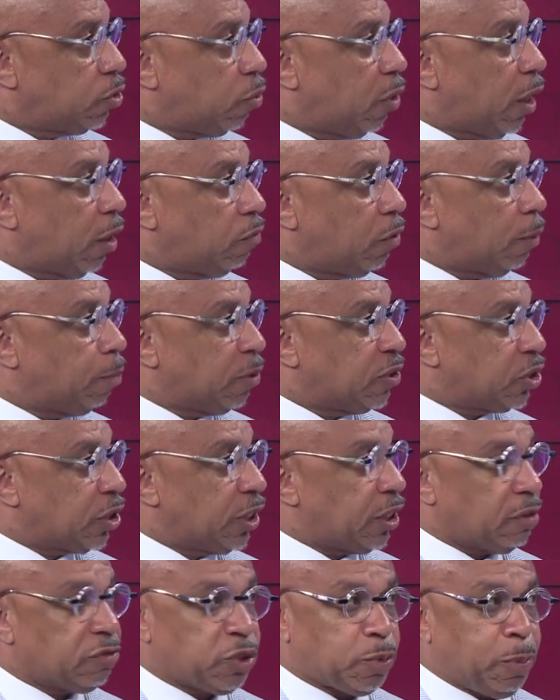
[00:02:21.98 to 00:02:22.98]
where I represent,
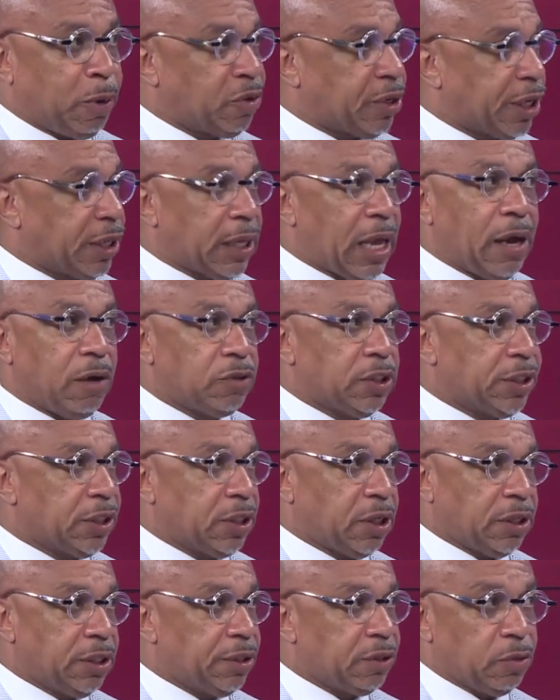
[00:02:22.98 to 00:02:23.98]
represent have spoken loudly and
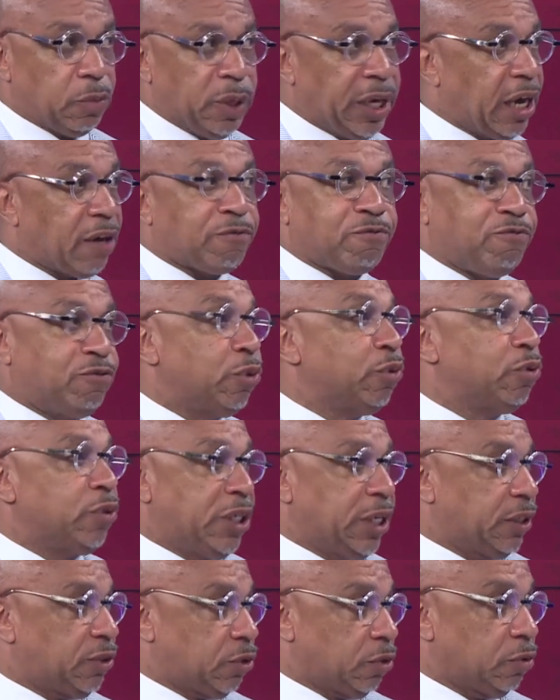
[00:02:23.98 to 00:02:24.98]
clearly. We have food
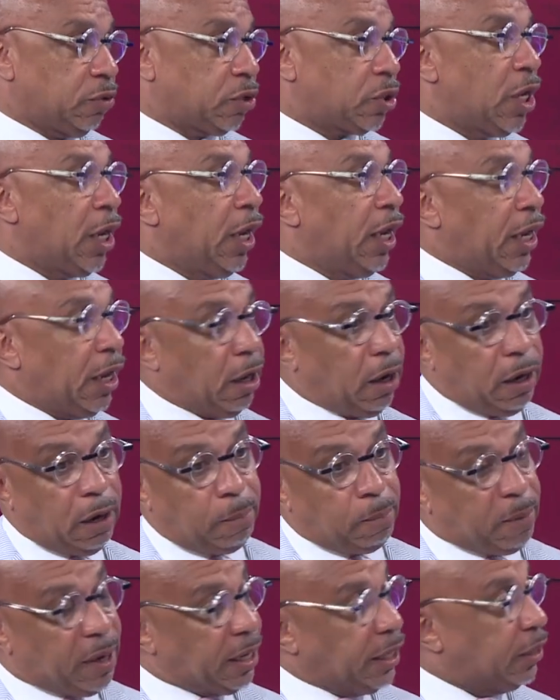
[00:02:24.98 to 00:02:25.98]
deserts
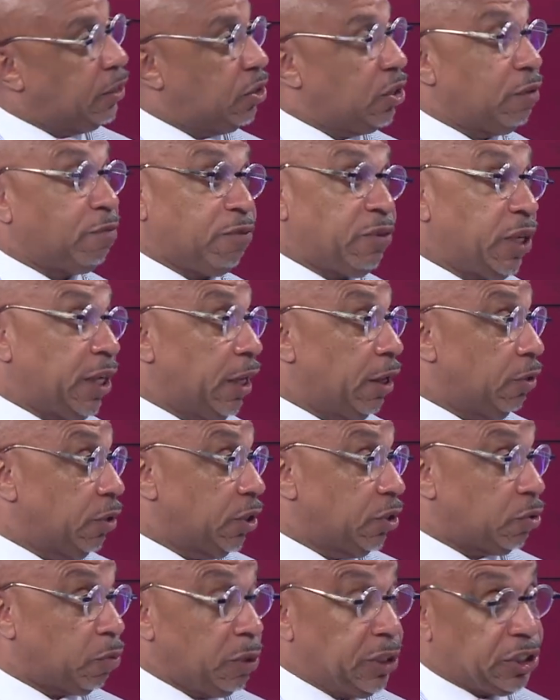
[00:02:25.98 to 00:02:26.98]
um, in different
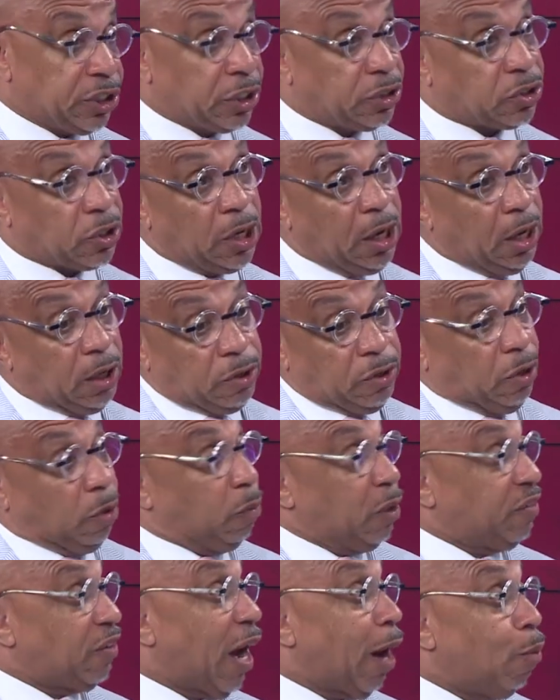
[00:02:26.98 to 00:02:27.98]
areas. We just, you know,
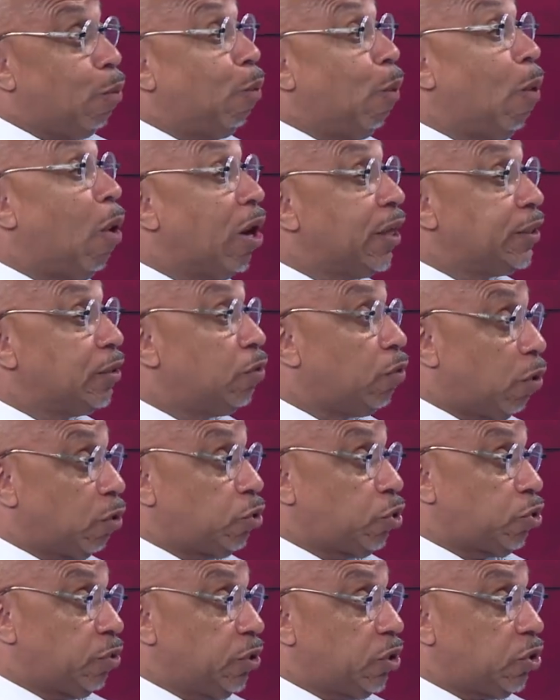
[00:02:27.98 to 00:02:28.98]
we've got one
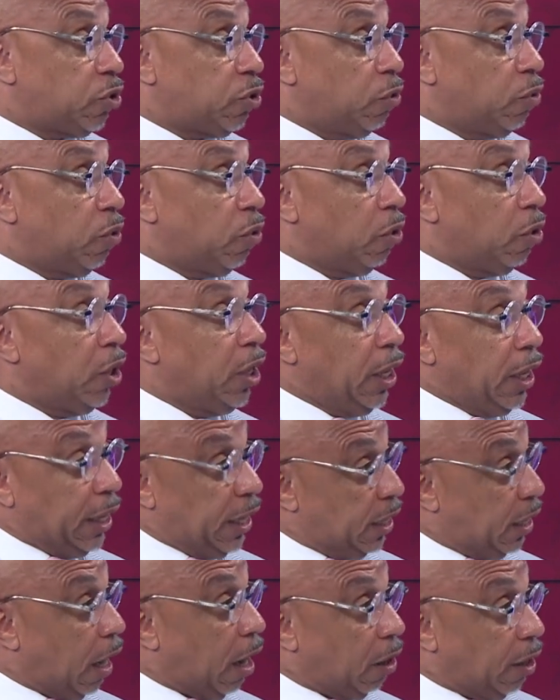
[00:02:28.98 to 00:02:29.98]
grocery store
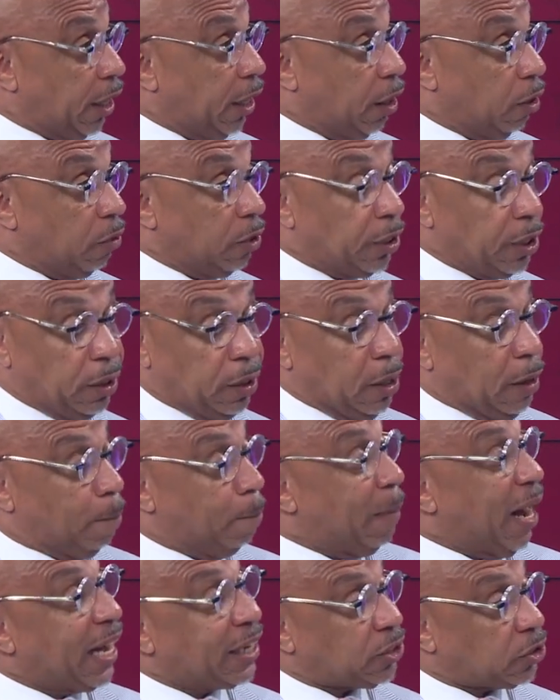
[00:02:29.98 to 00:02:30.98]
in our area.
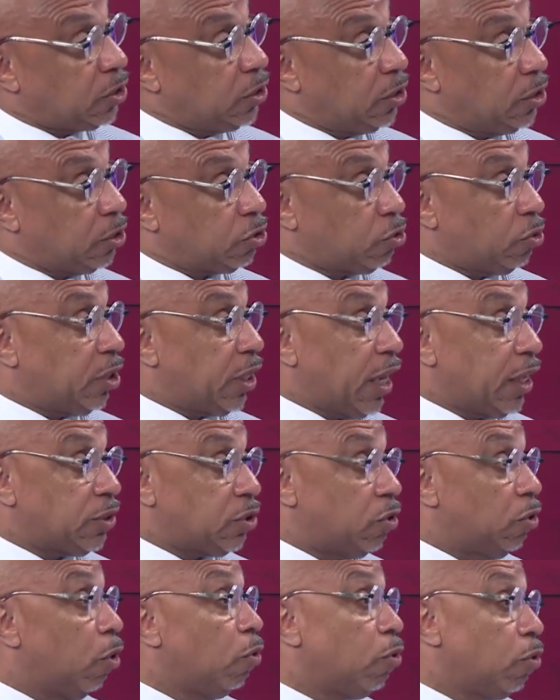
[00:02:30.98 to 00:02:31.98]
Masten District has
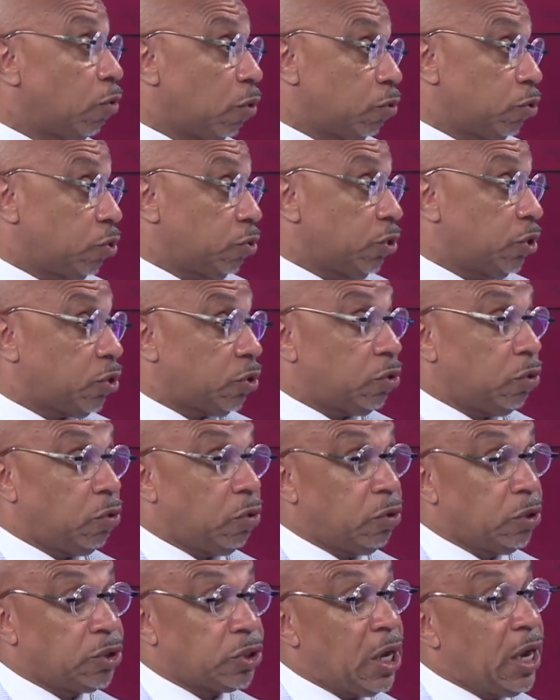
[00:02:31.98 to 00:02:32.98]
no grocery yep.
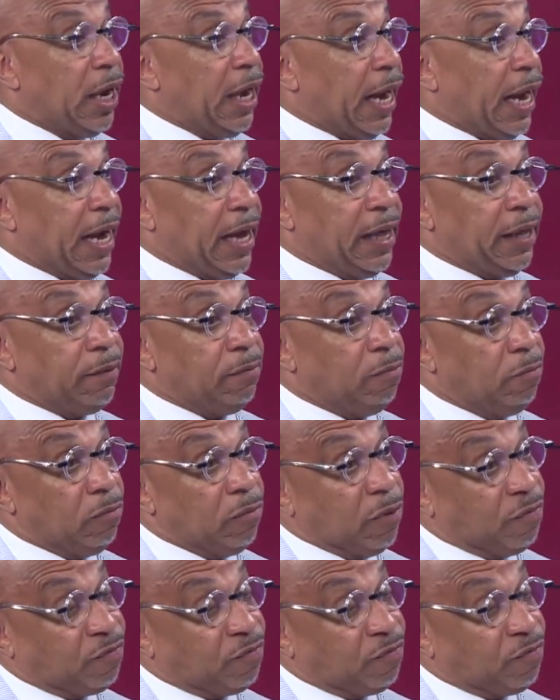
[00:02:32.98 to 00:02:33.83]
stores. And